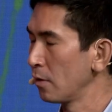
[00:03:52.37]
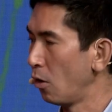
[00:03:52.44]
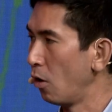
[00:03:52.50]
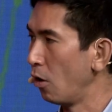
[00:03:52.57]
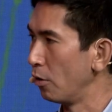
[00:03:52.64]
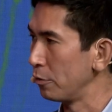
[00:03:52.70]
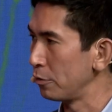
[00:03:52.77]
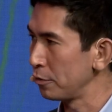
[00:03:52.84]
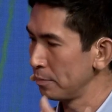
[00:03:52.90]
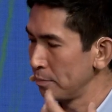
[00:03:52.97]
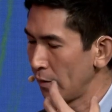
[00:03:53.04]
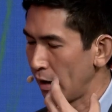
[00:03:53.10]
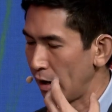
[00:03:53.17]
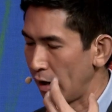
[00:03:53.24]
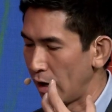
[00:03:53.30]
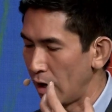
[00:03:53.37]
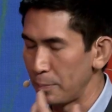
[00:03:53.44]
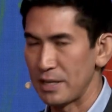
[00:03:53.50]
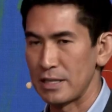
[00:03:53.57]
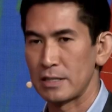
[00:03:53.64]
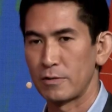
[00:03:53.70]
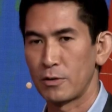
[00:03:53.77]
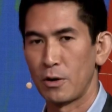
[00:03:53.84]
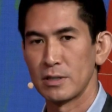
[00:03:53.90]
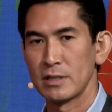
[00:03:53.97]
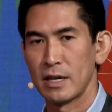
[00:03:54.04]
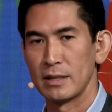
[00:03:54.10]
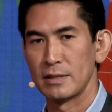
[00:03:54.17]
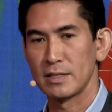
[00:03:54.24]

of a piece of content.